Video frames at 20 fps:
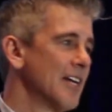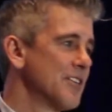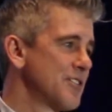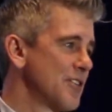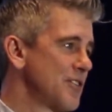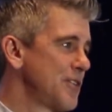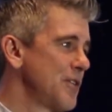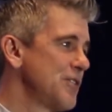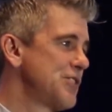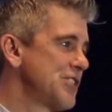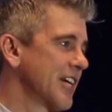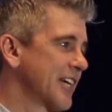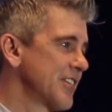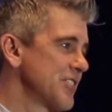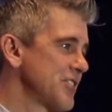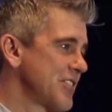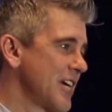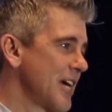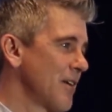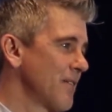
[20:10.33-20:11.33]
is it two chicken
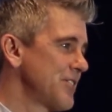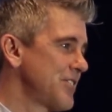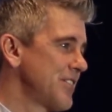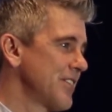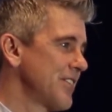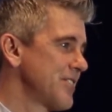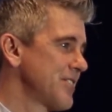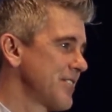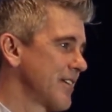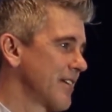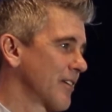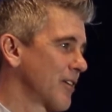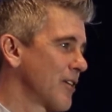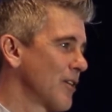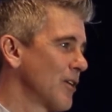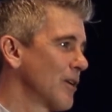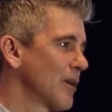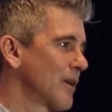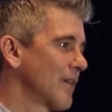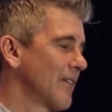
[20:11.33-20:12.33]
sandwiches and a
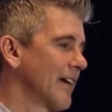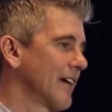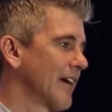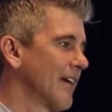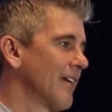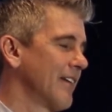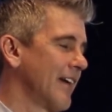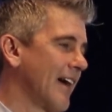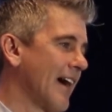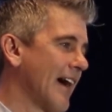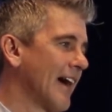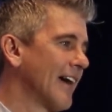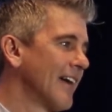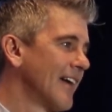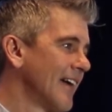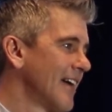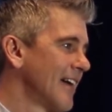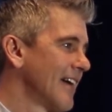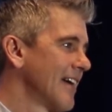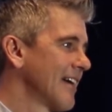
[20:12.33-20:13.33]
Coke? And they go, yeah.
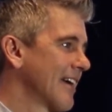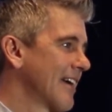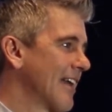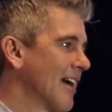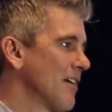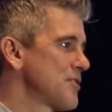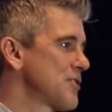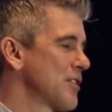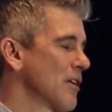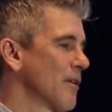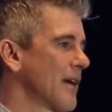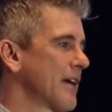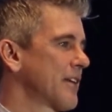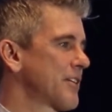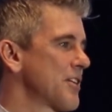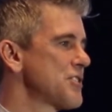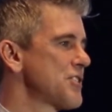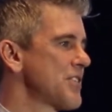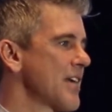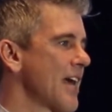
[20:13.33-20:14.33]
You know, so like
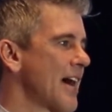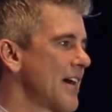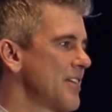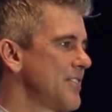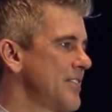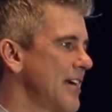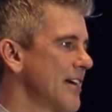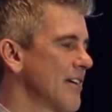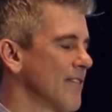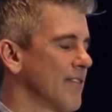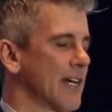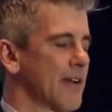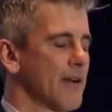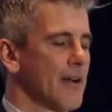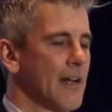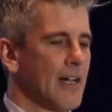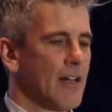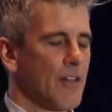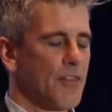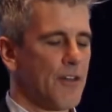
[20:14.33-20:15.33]
just the idea of
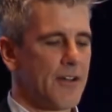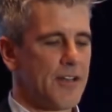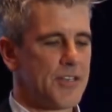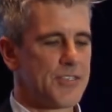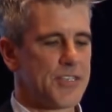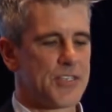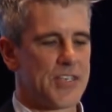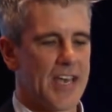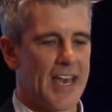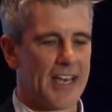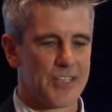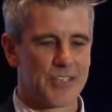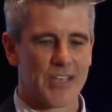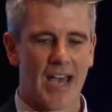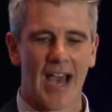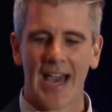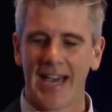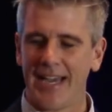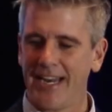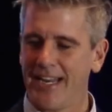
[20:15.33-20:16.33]
like there is this
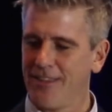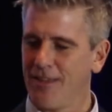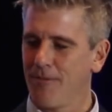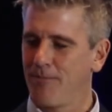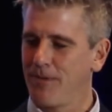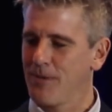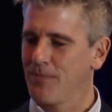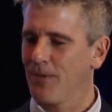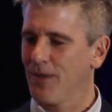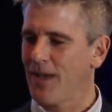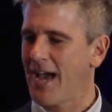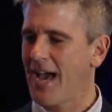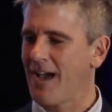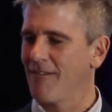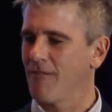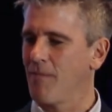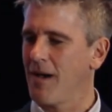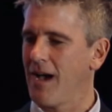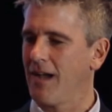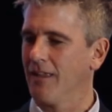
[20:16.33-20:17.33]
anxiety that people
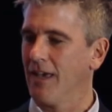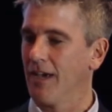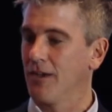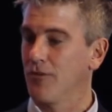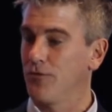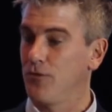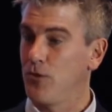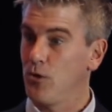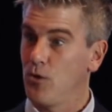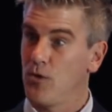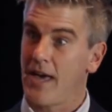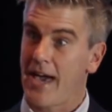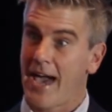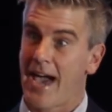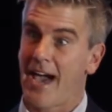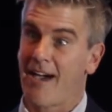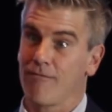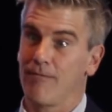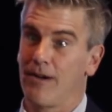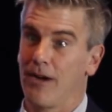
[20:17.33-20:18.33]
have about like do they
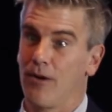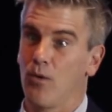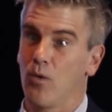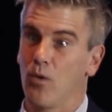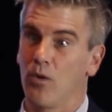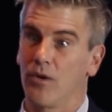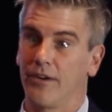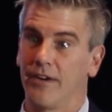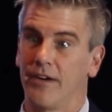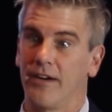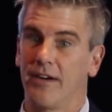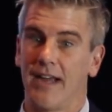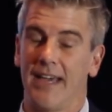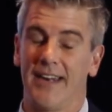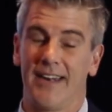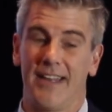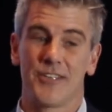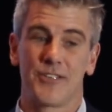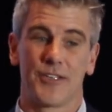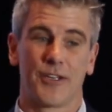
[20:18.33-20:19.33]
have my order
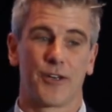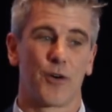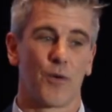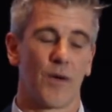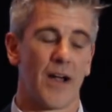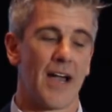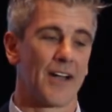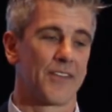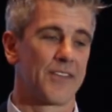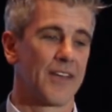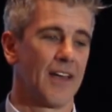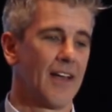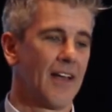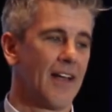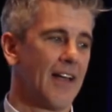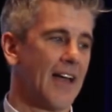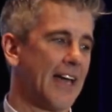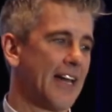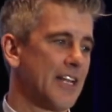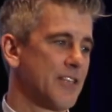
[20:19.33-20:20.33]
and is it correct?
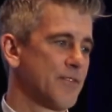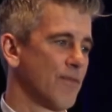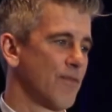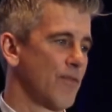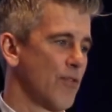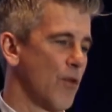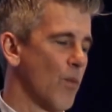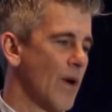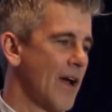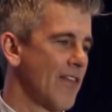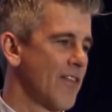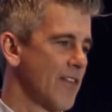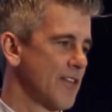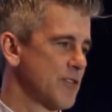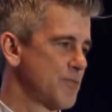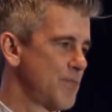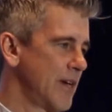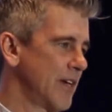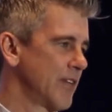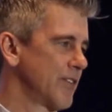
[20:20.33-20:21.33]
And it's the way that
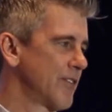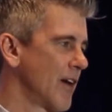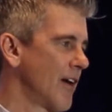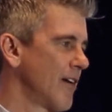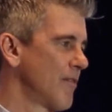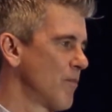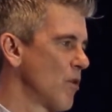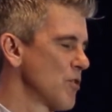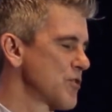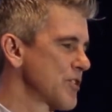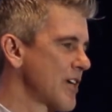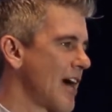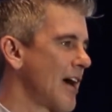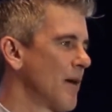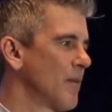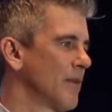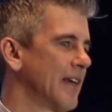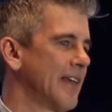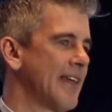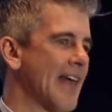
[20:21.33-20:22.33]
it's being done most
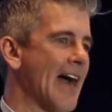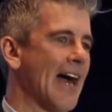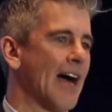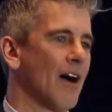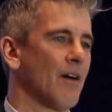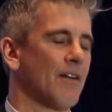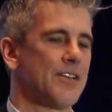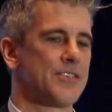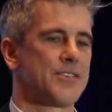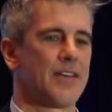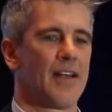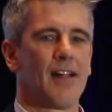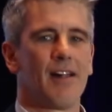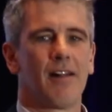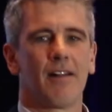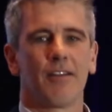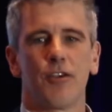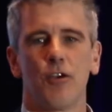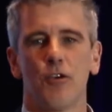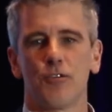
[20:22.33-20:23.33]
commonly now is
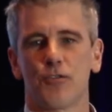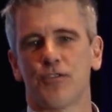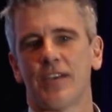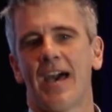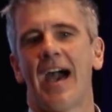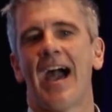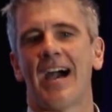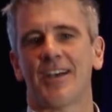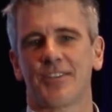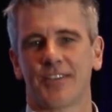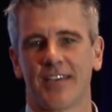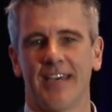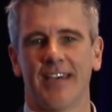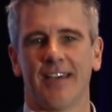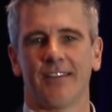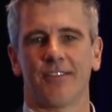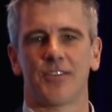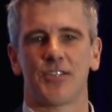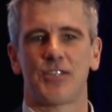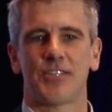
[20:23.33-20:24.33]
users
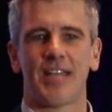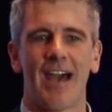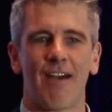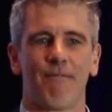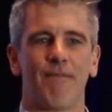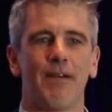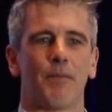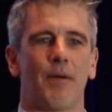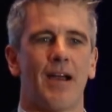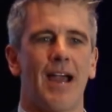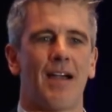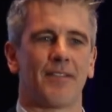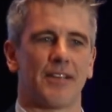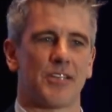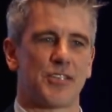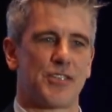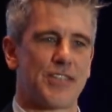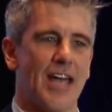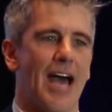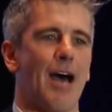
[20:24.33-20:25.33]
asking, the staff member having
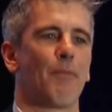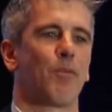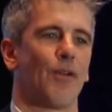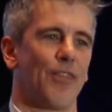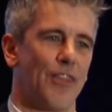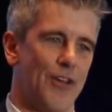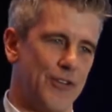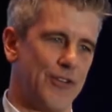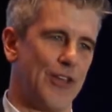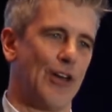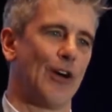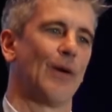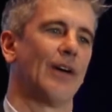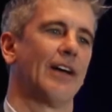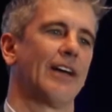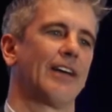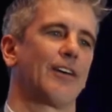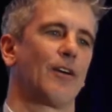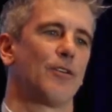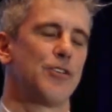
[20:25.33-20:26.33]
to stop what they're
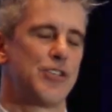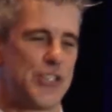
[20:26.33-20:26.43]
doing, go